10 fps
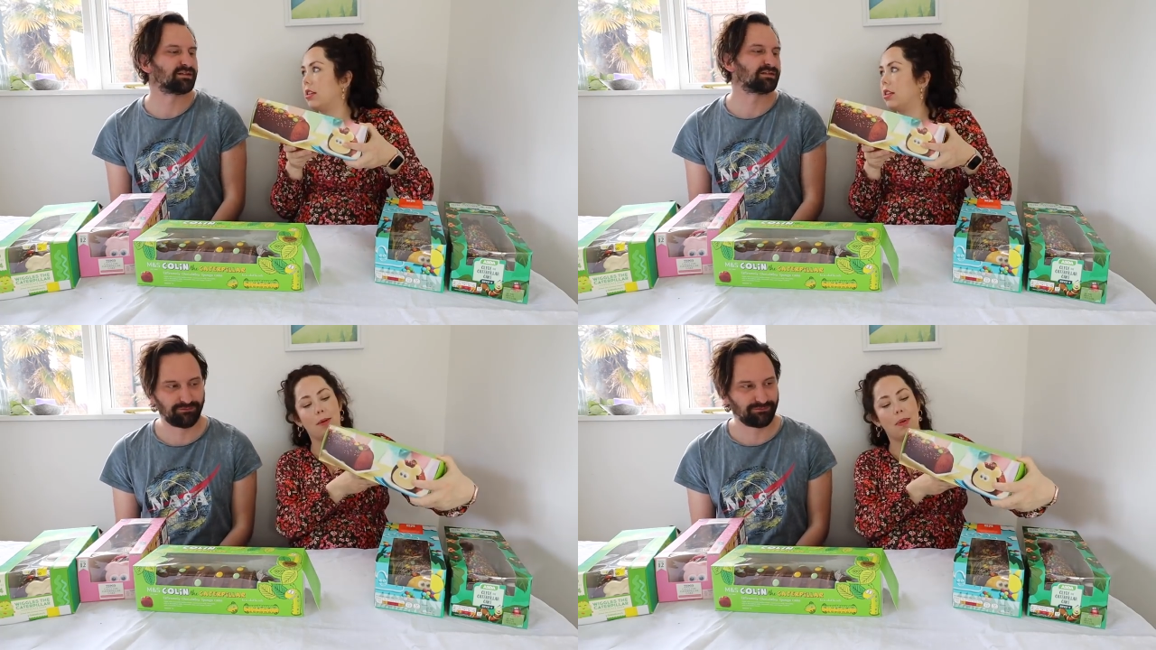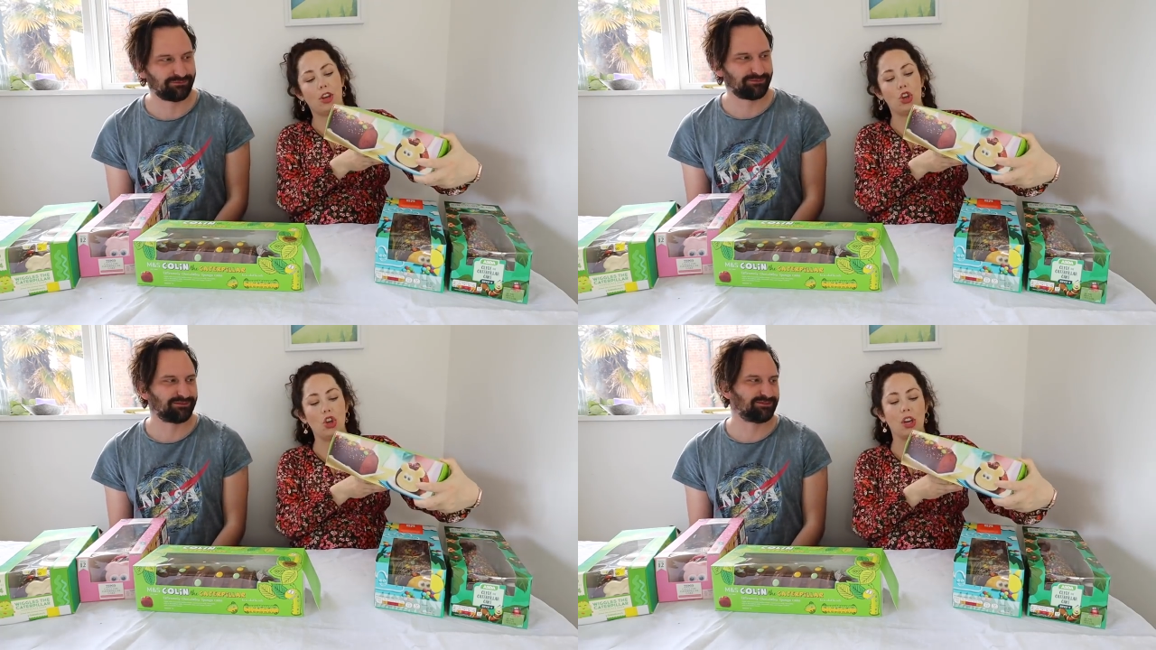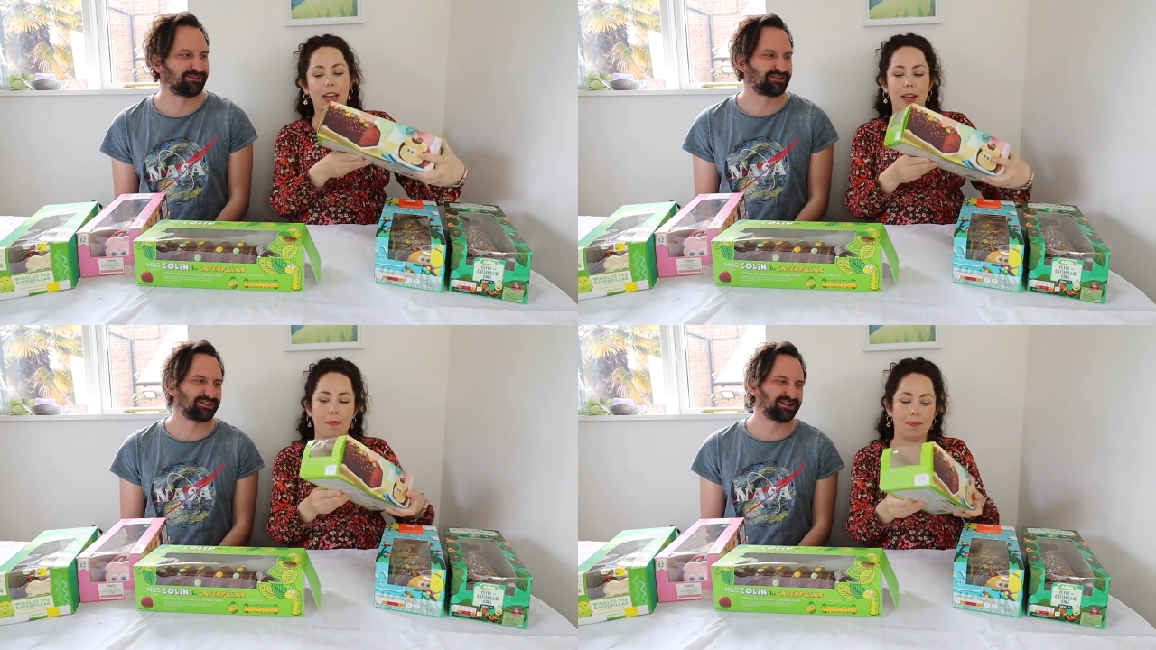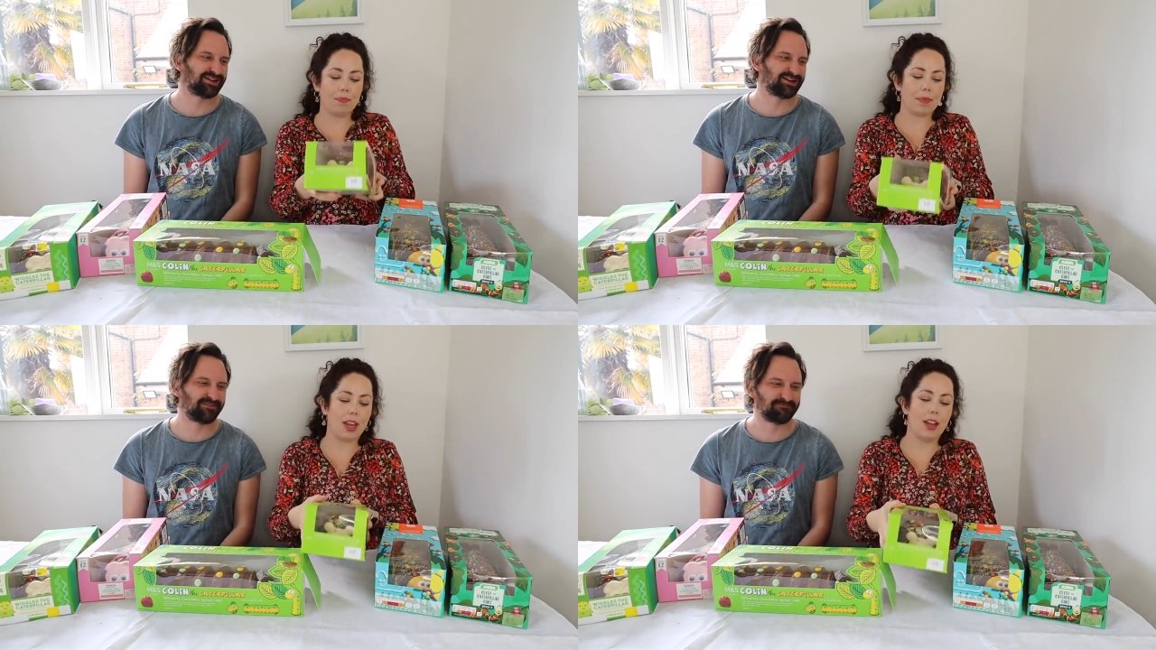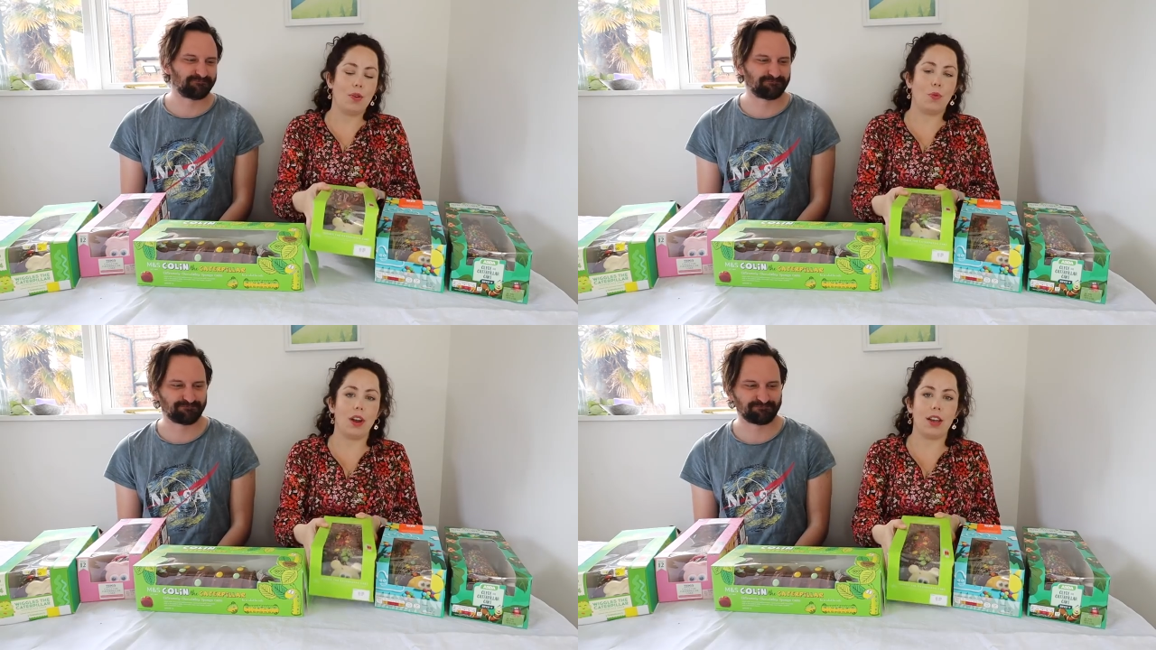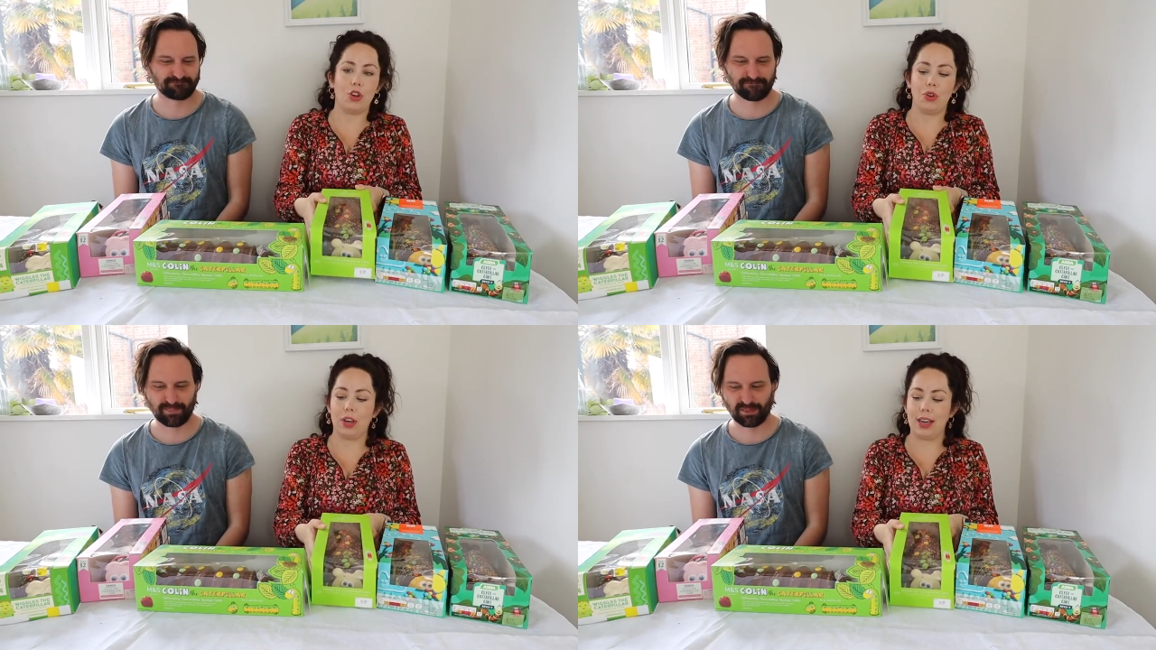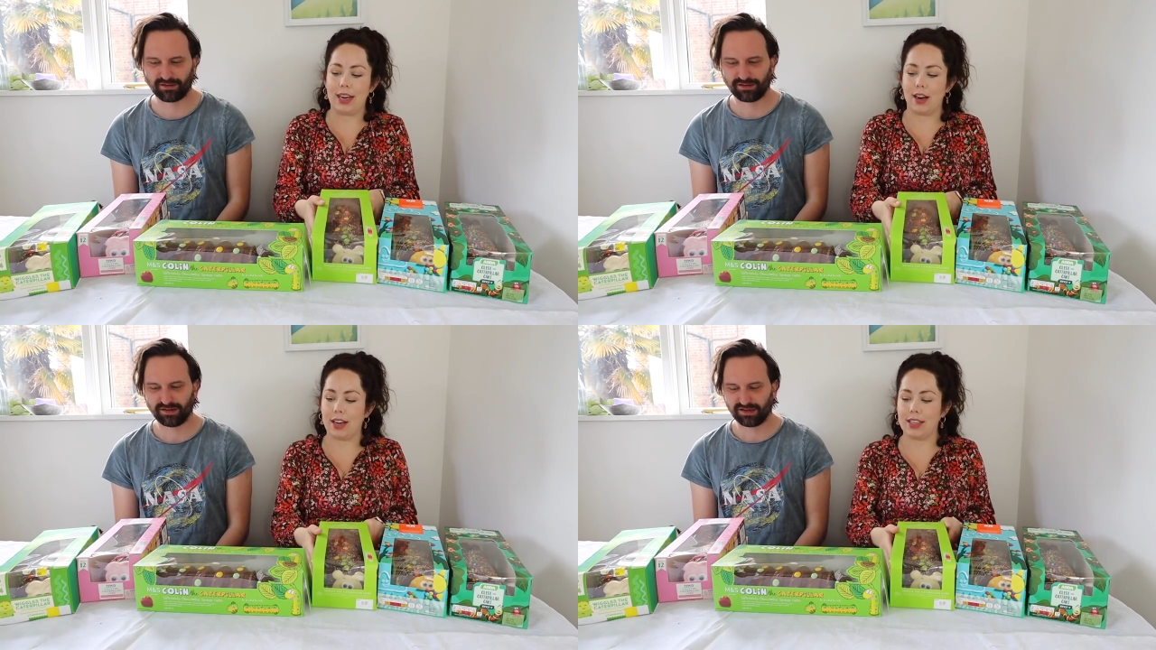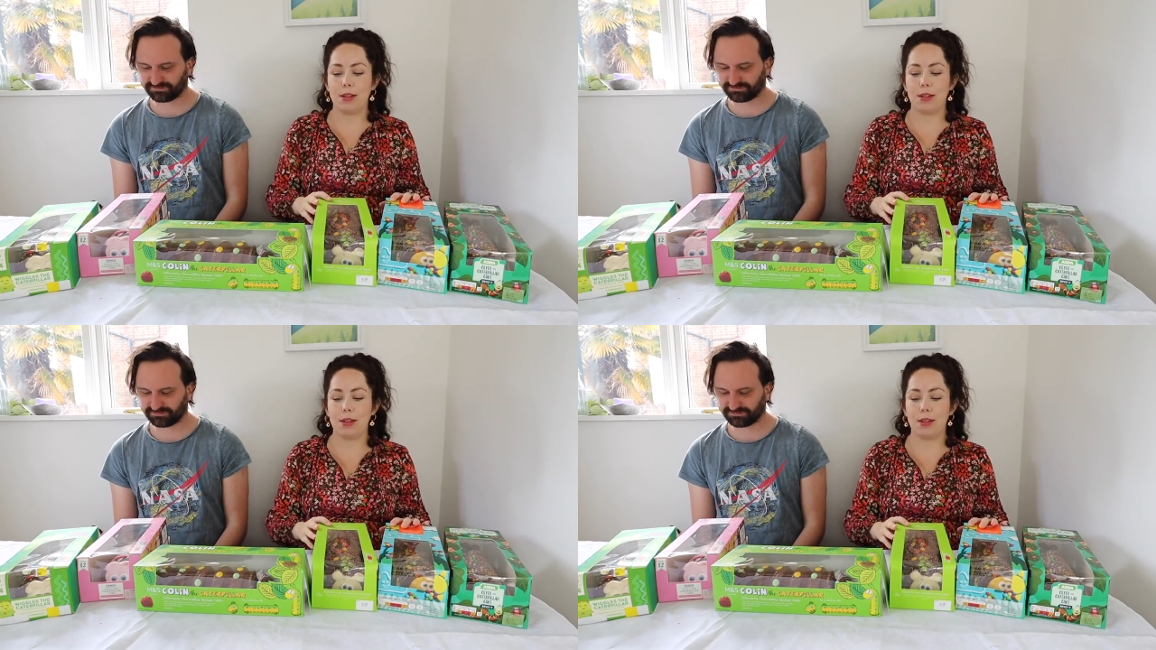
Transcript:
Speaker 1: They're a bit googly. Yeah. We like googly eyes.